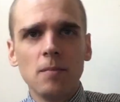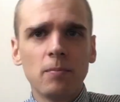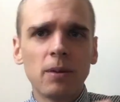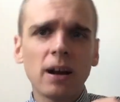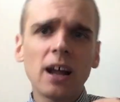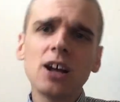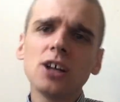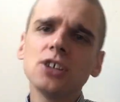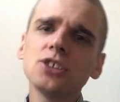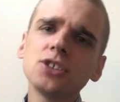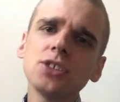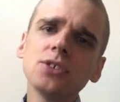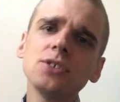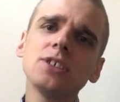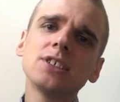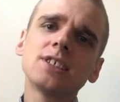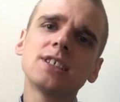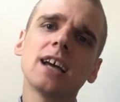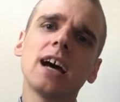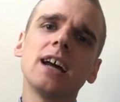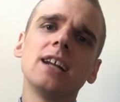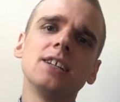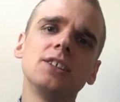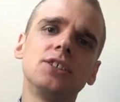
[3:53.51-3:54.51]
But I also
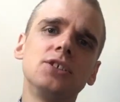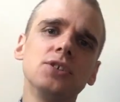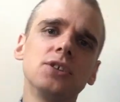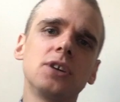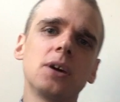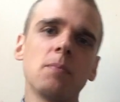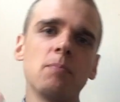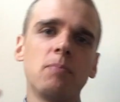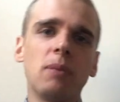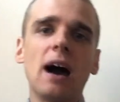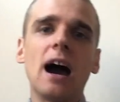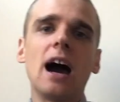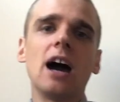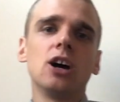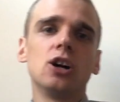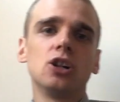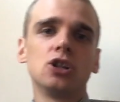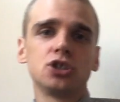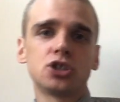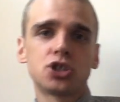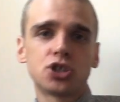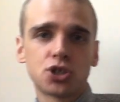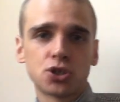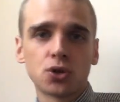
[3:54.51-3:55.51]
decided to
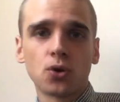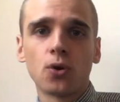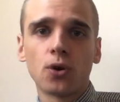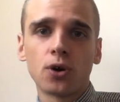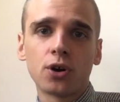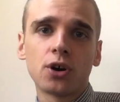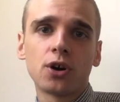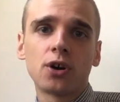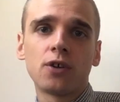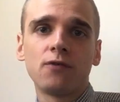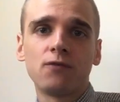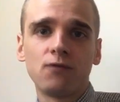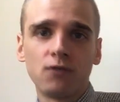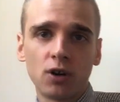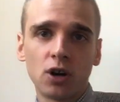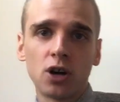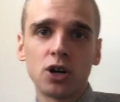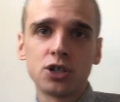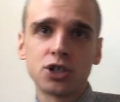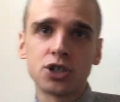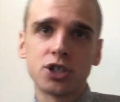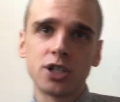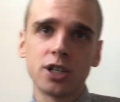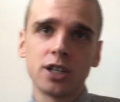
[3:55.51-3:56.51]
compile a shorter
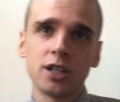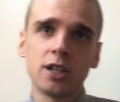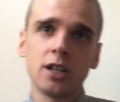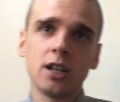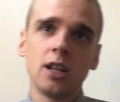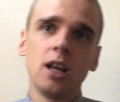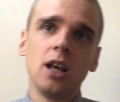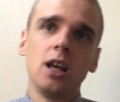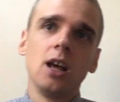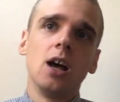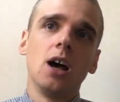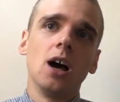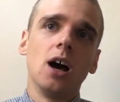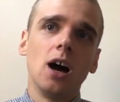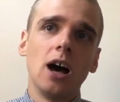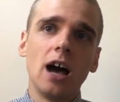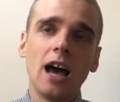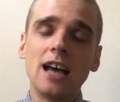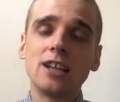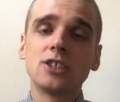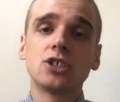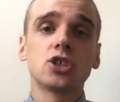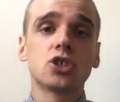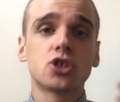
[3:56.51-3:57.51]
version
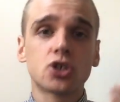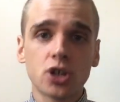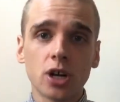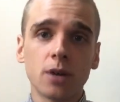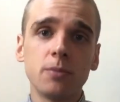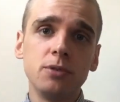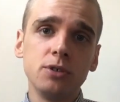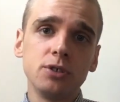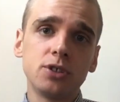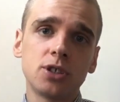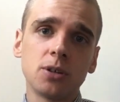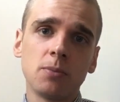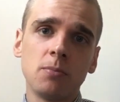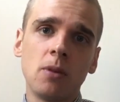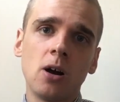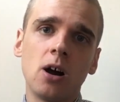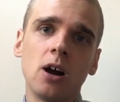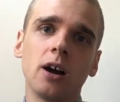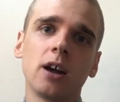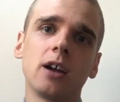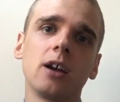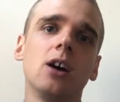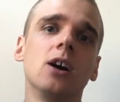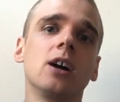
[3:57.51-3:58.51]
as a tribute to
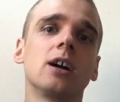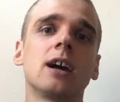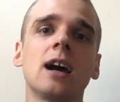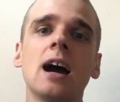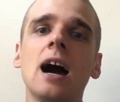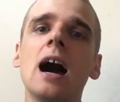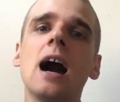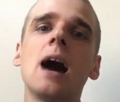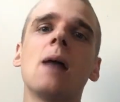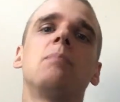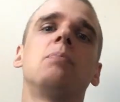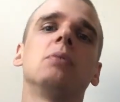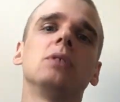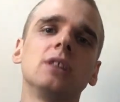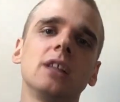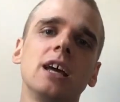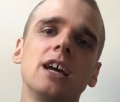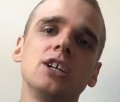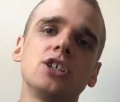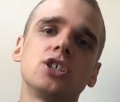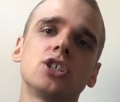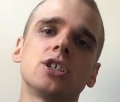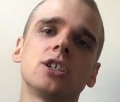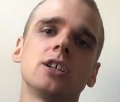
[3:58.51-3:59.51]
Mark, a
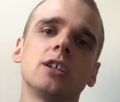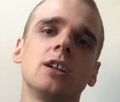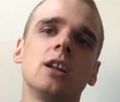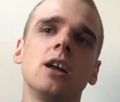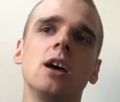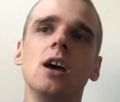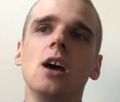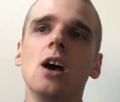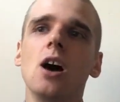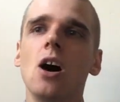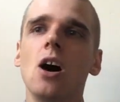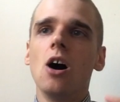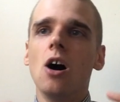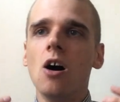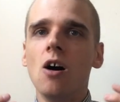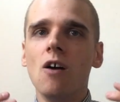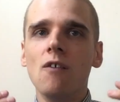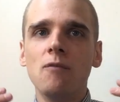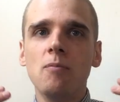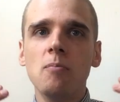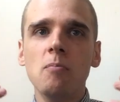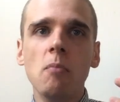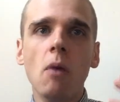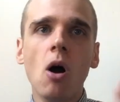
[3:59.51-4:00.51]
compilation
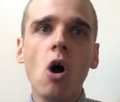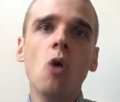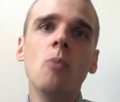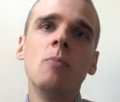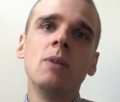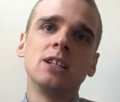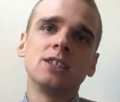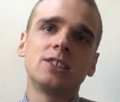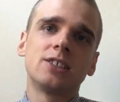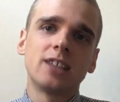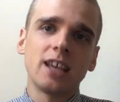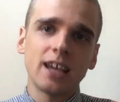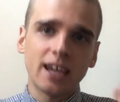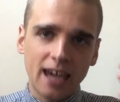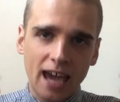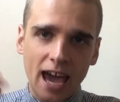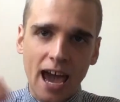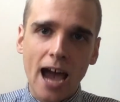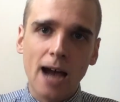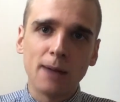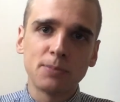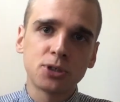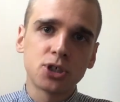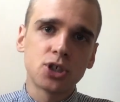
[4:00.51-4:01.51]
of moments that
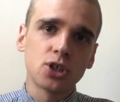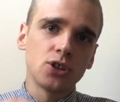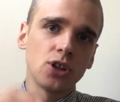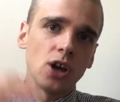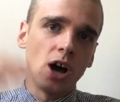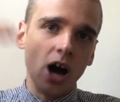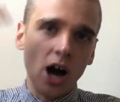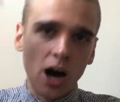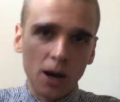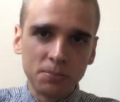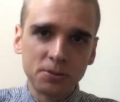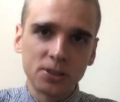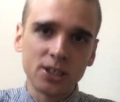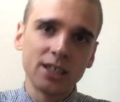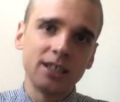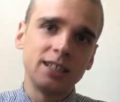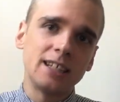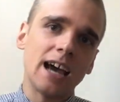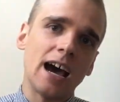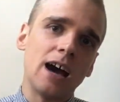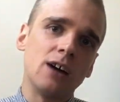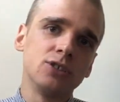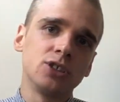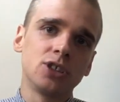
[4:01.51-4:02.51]
capture the ups
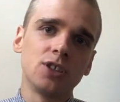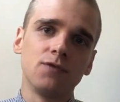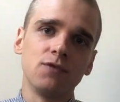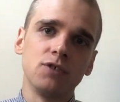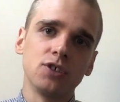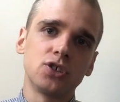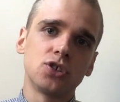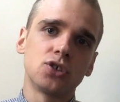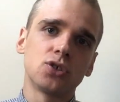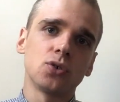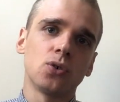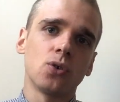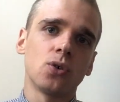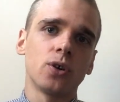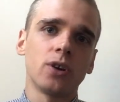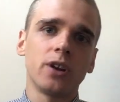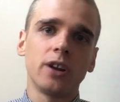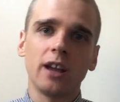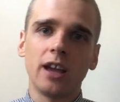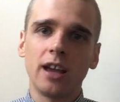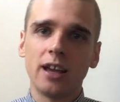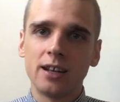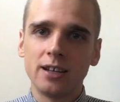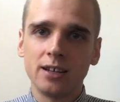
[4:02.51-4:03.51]
and downs of the
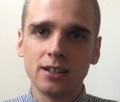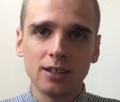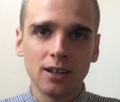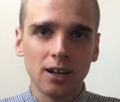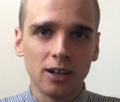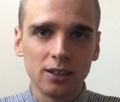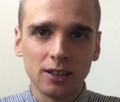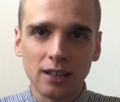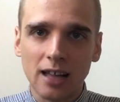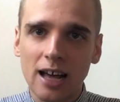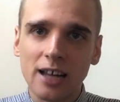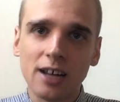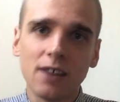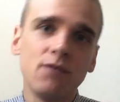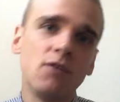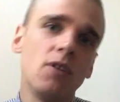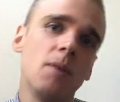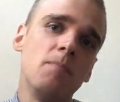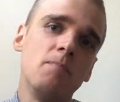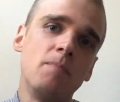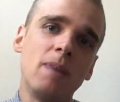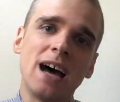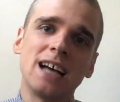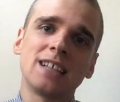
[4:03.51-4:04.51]
story and a lot of
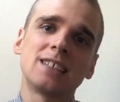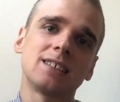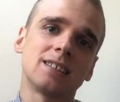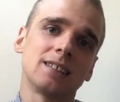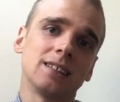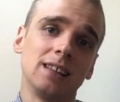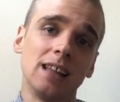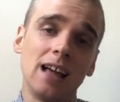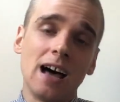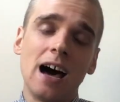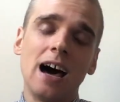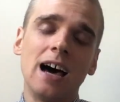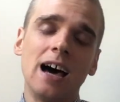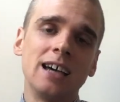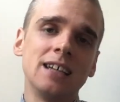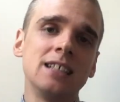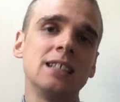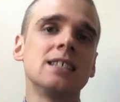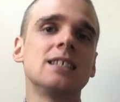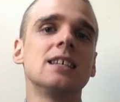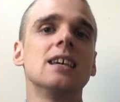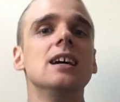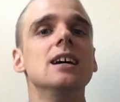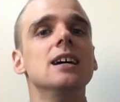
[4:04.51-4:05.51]
the best
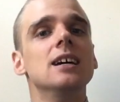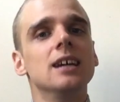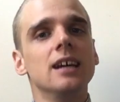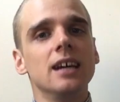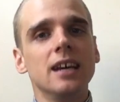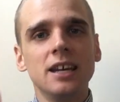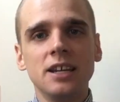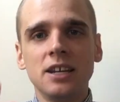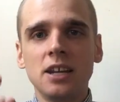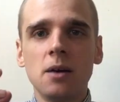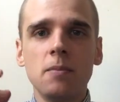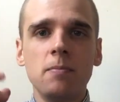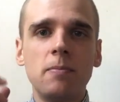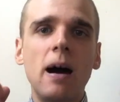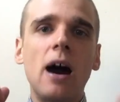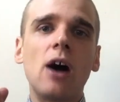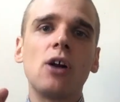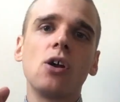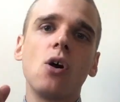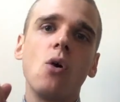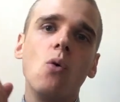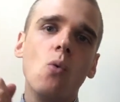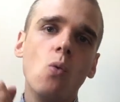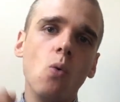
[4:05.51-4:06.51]
lines in
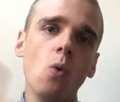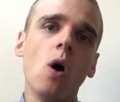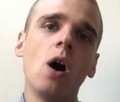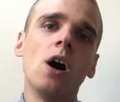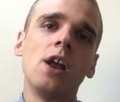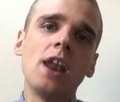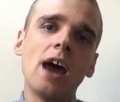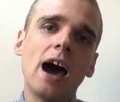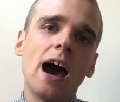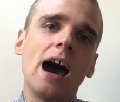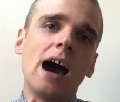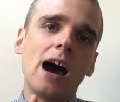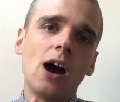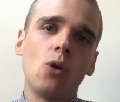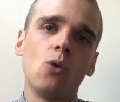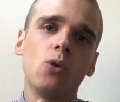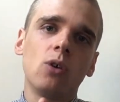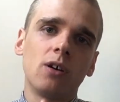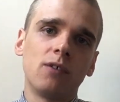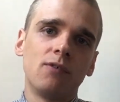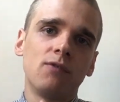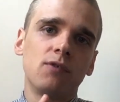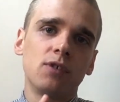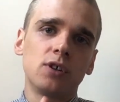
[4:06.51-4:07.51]
about a
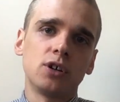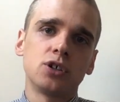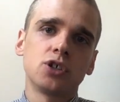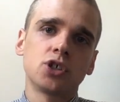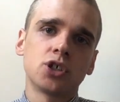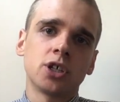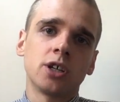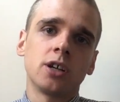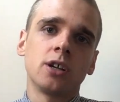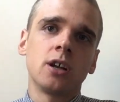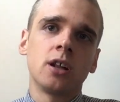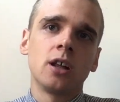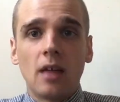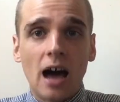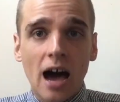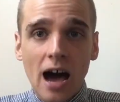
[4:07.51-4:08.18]
one-hour version.